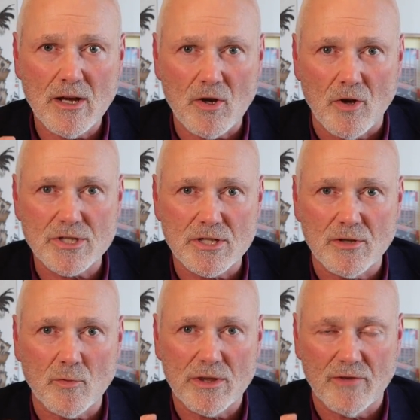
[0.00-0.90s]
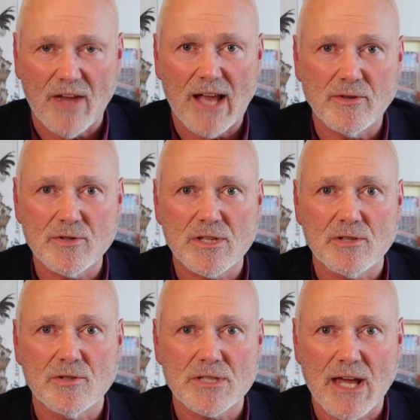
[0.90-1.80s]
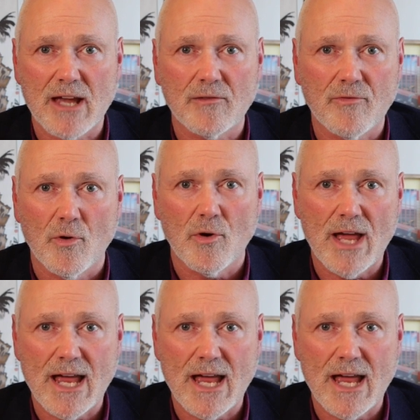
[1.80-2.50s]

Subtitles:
consonant with the values that you stand for